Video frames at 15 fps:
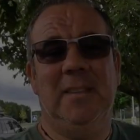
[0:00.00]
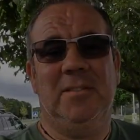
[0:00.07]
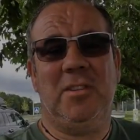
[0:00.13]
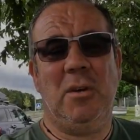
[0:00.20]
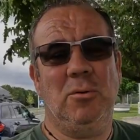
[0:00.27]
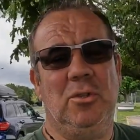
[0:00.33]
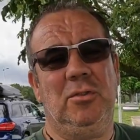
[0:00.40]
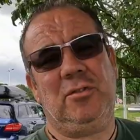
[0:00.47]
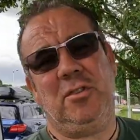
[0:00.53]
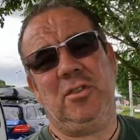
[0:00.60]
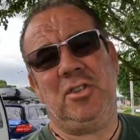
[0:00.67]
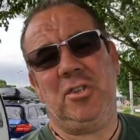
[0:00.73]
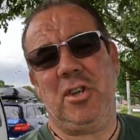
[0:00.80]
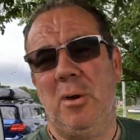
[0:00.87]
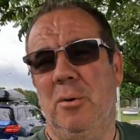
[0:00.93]
So just to
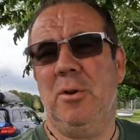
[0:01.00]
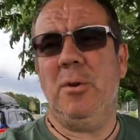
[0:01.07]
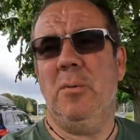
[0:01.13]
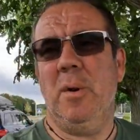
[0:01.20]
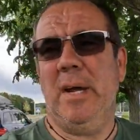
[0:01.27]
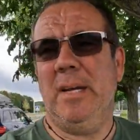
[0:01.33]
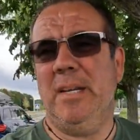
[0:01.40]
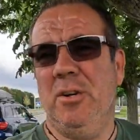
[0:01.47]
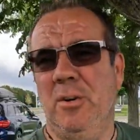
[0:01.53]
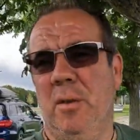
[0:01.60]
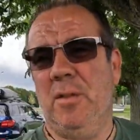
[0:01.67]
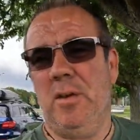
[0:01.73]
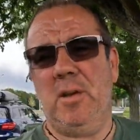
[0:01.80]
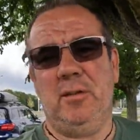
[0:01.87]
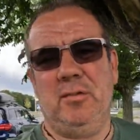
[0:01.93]
show you
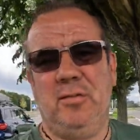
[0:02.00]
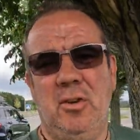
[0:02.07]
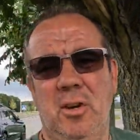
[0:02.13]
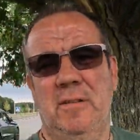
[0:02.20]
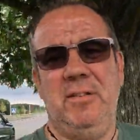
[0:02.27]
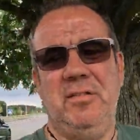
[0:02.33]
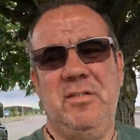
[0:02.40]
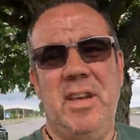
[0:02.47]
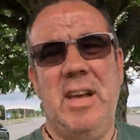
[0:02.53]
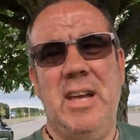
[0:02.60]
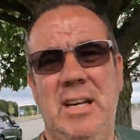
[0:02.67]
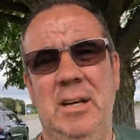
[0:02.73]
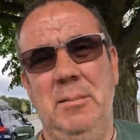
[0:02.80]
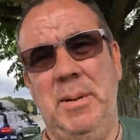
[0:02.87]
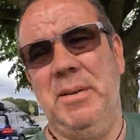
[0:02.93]
another service there, a little